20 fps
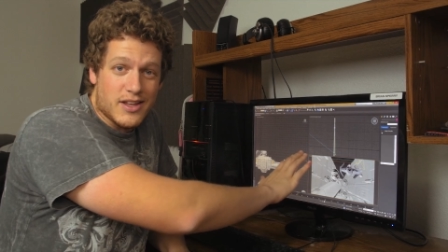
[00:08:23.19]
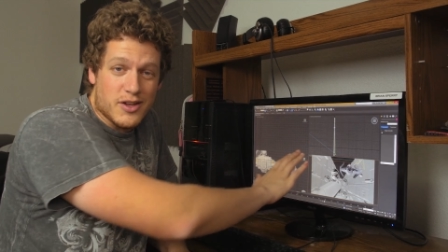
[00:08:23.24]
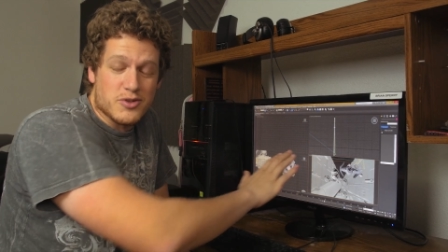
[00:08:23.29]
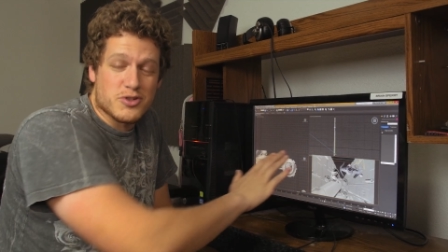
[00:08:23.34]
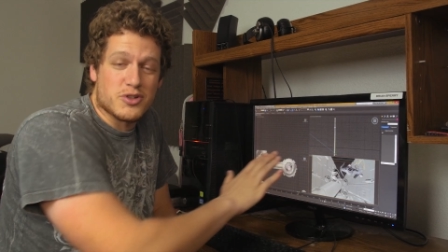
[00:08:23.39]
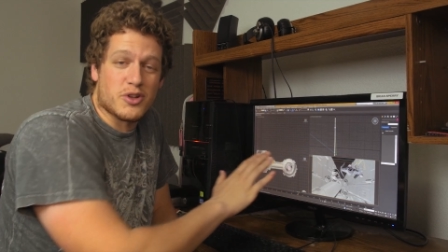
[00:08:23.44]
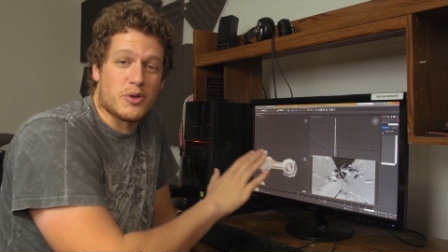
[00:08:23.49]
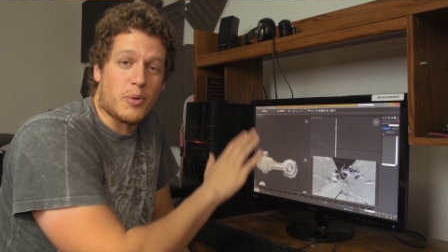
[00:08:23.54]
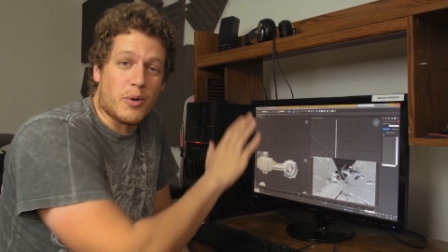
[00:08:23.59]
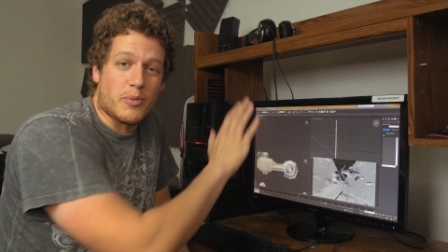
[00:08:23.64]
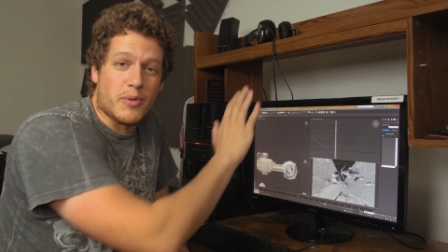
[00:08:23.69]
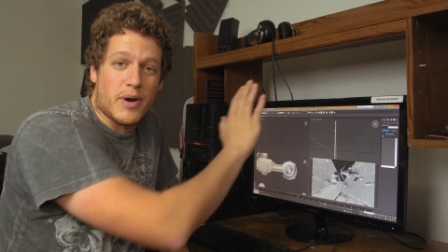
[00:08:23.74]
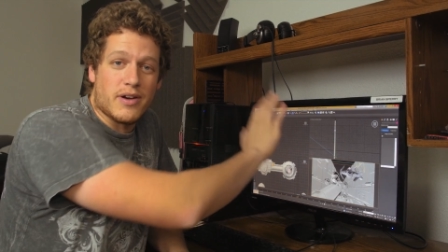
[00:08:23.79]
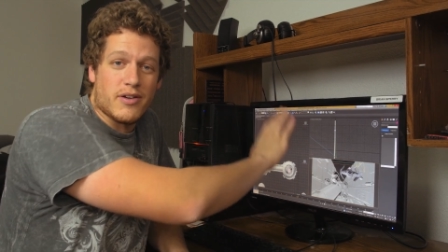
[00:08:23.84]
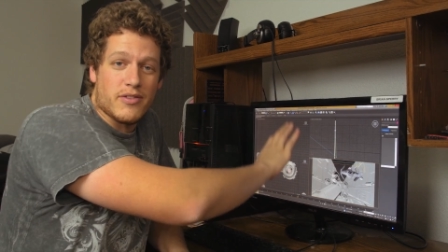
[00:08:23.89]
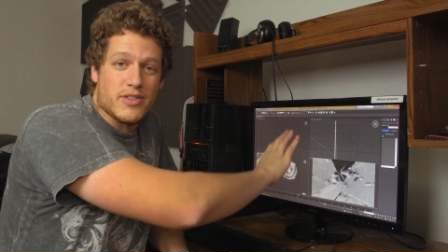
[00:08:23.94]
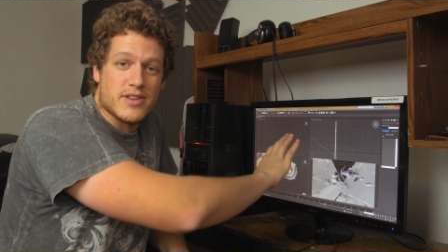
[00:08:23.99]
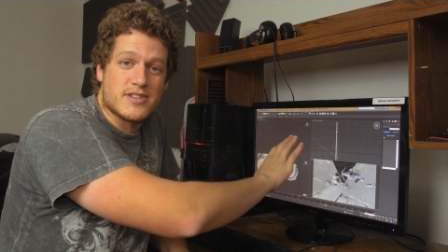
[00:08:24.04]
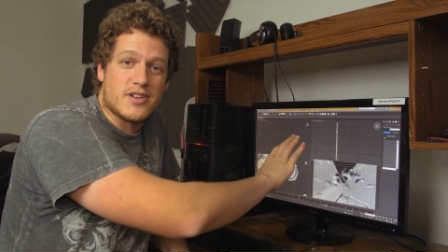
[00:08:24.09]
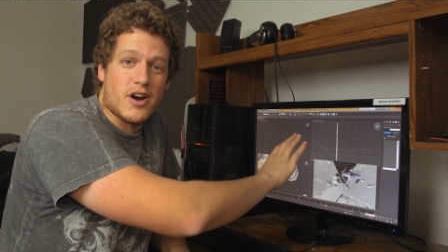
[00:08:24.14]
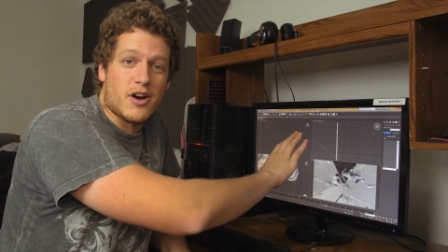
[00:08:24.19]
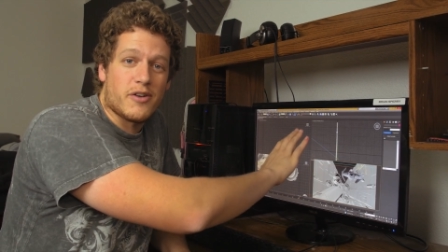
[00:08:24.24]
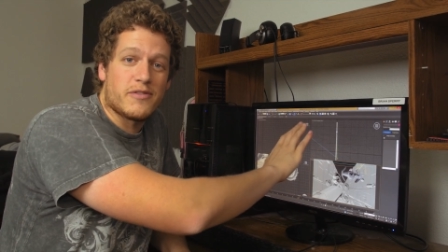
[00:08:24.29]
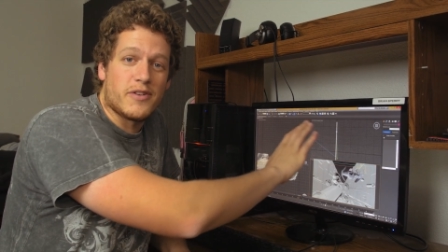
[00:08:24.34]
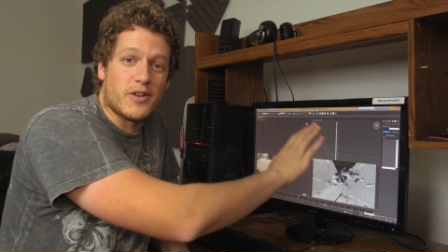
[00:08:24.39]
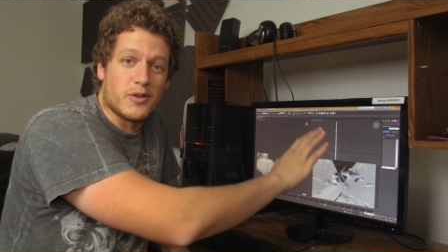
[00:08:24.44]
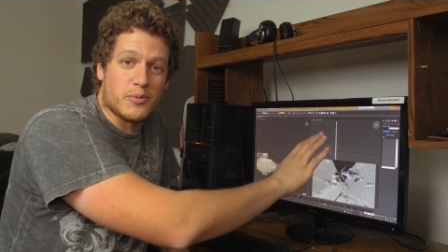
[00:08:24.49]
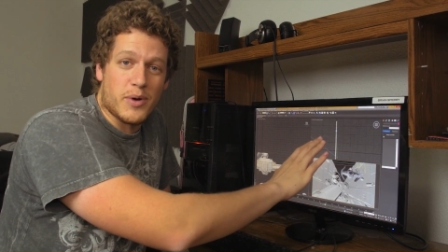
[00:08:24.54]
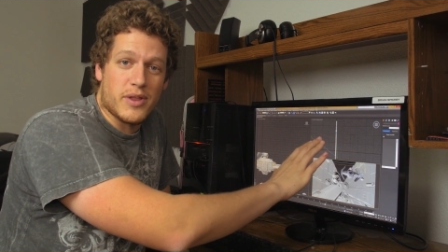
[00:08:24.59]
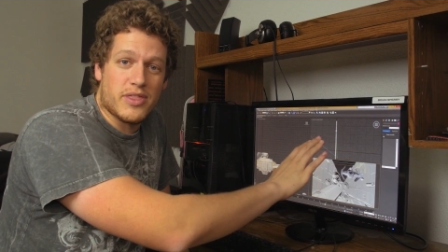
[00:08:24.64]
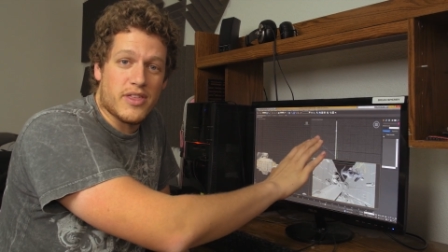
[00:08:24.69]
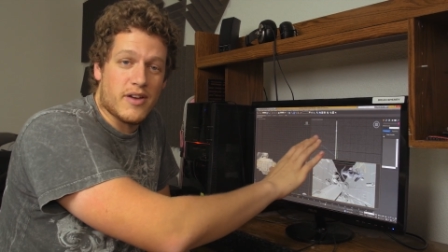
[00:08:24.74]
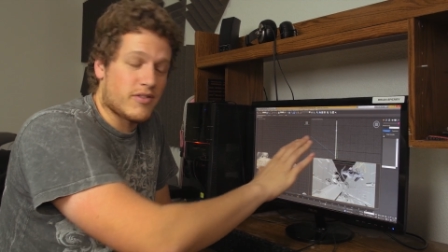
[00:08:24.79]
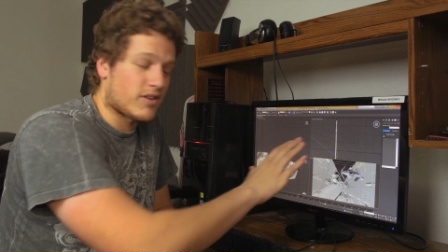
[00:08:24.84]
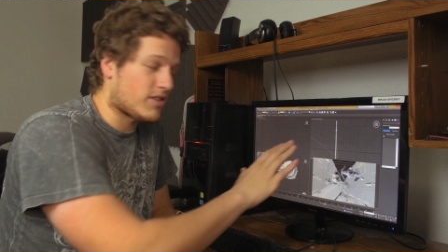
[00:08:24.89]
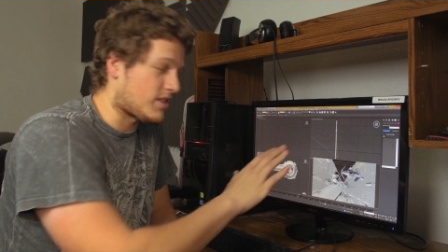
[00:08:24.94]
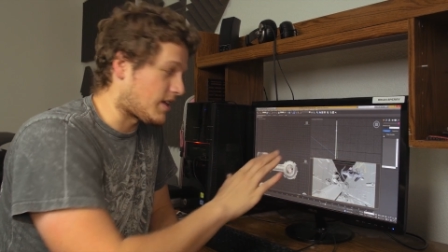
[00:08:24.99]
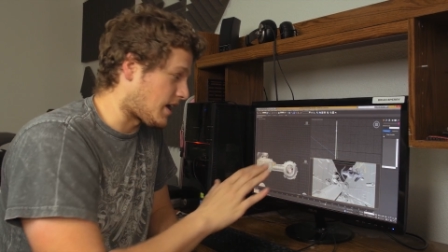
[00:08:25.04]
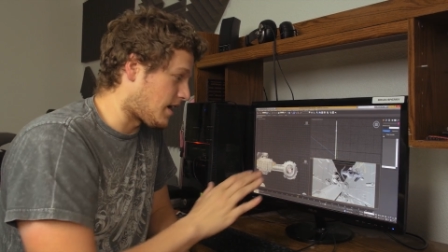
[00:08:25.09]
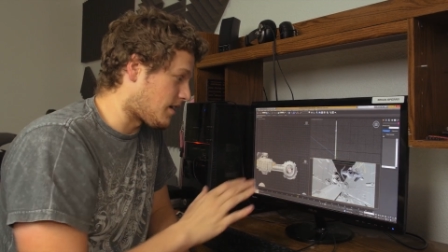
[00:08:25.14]
Usually we'll render the star field with
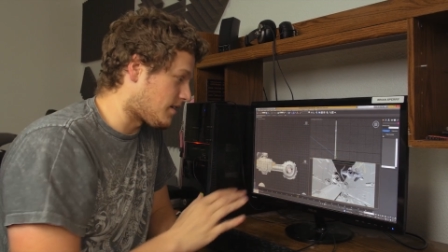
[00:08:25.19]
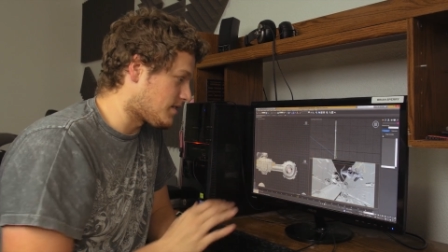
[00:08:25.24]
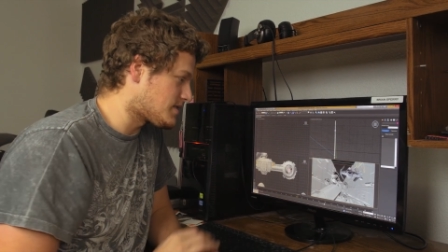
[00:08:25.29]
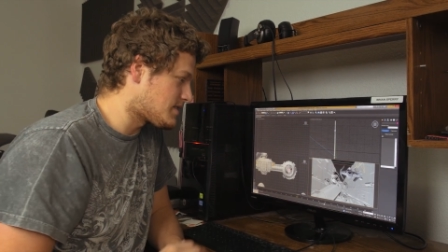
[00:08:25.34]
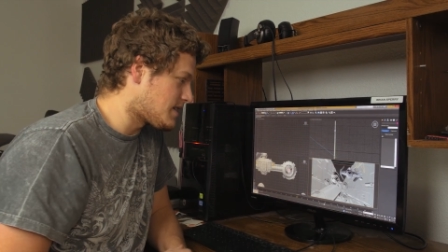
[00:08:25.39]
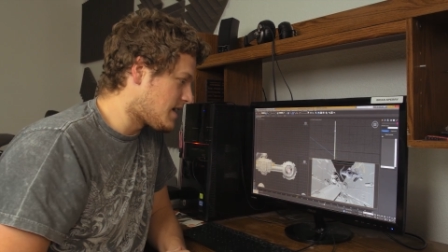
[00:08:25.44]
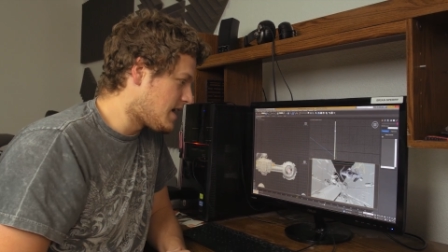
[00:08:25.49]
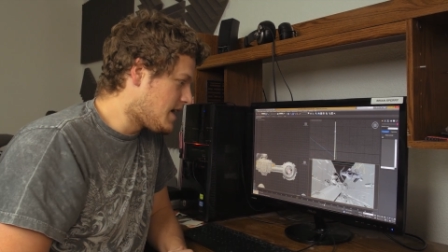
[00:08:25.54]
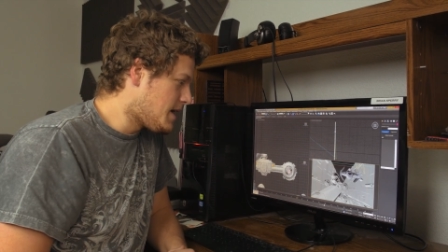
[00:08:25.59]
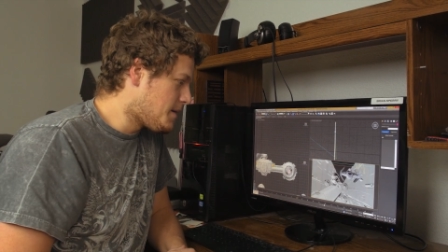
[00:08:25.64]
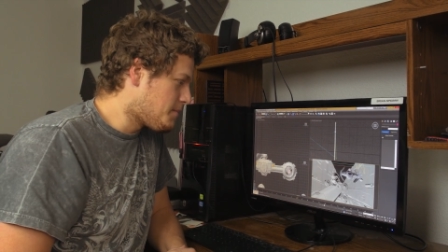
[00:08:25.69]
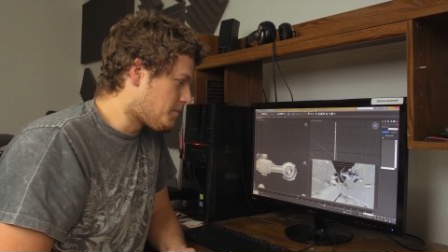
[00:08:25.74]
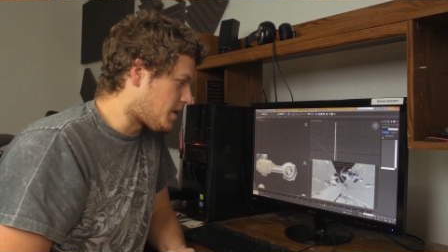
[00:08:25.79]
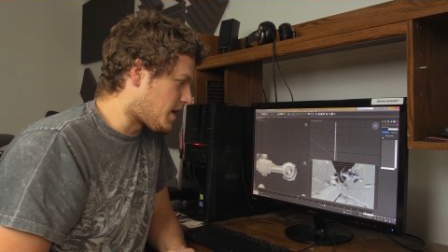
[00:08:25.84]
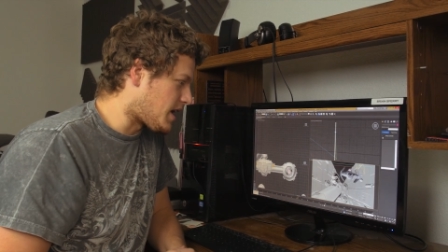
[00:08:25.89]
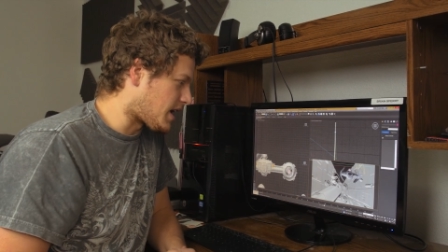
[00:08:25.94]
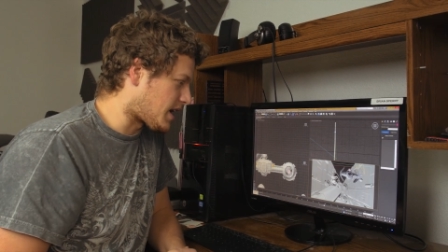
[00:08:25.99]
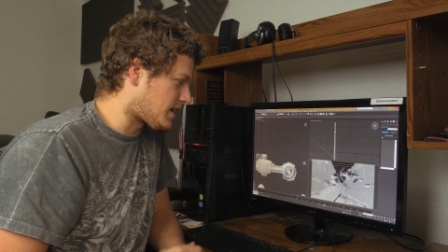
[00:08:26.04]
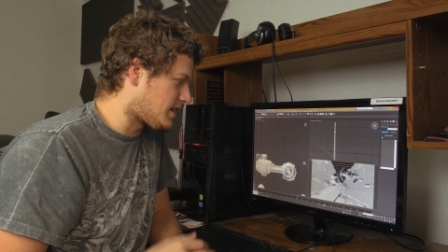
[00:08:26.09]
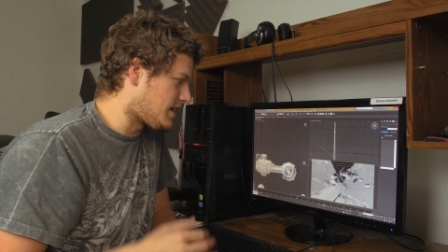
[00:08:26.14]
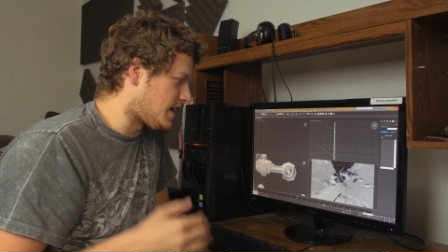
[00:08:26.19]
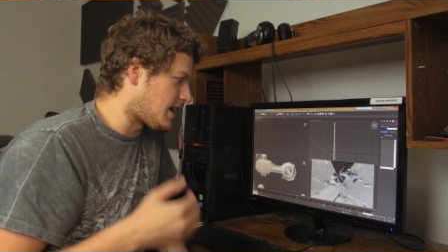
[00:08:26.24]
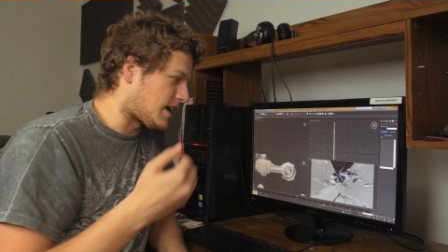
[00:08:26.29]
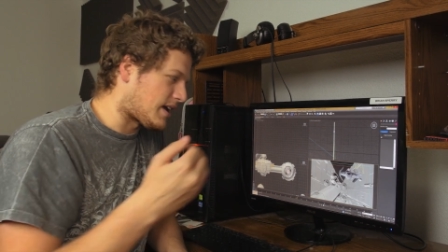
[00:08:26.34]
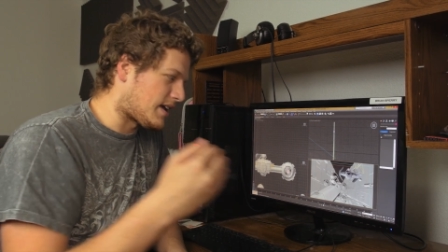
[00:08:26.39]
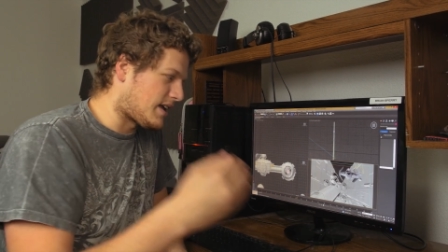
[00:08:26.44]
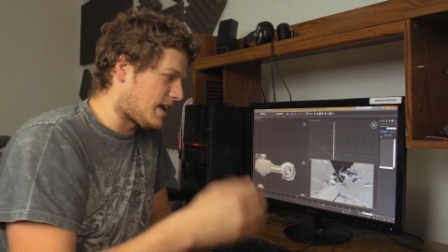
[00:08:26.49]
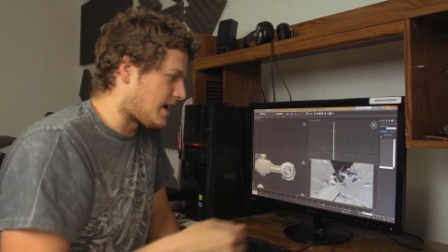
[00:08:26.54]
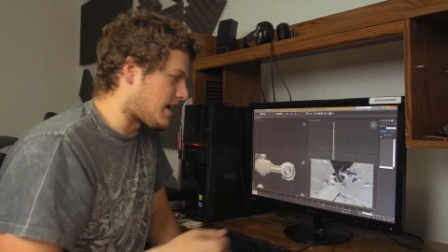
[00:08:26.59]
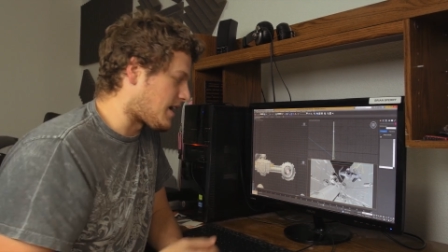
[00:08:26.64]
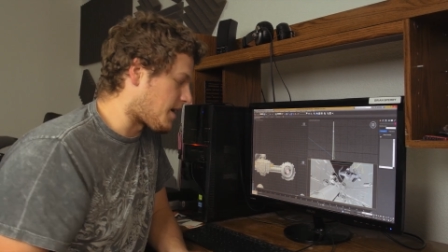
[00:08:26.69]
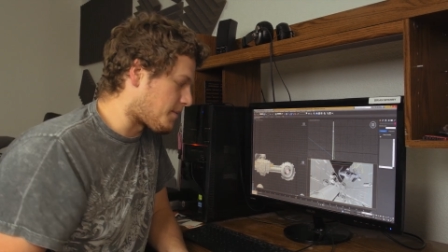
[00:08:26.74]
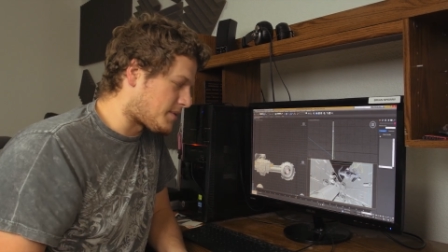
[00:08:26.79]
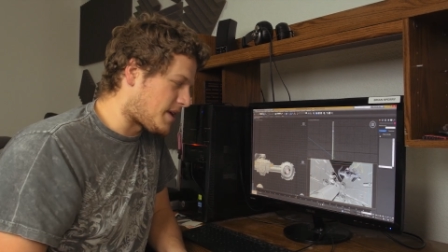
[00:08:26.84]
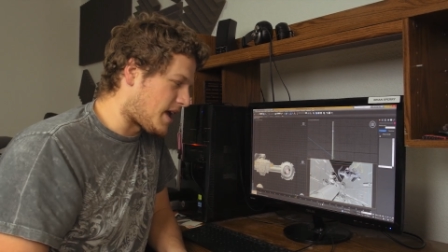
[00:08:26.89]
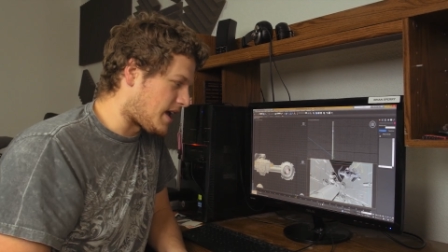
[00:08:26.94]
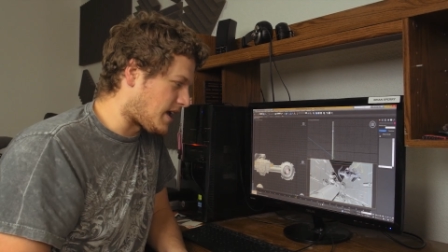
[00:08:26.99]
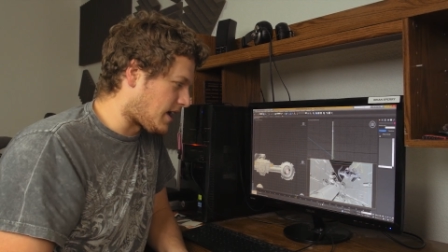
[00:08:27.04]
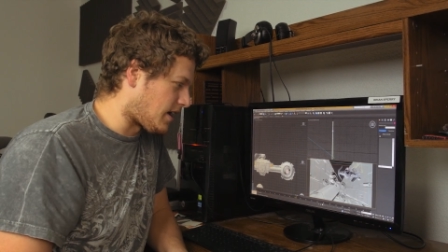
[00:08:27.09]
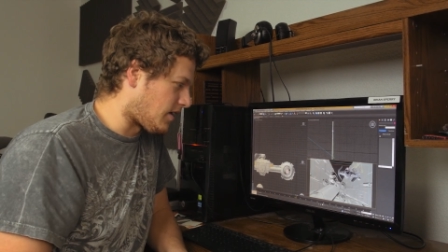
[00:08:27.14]
everything else, but it ended up
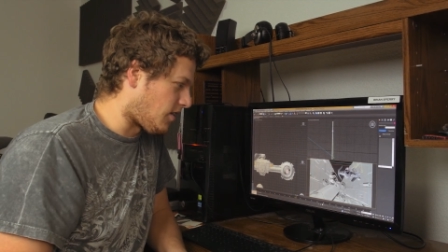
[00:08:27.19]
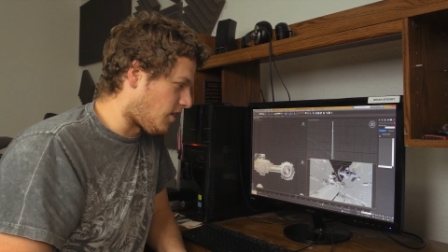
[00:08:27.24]
taking a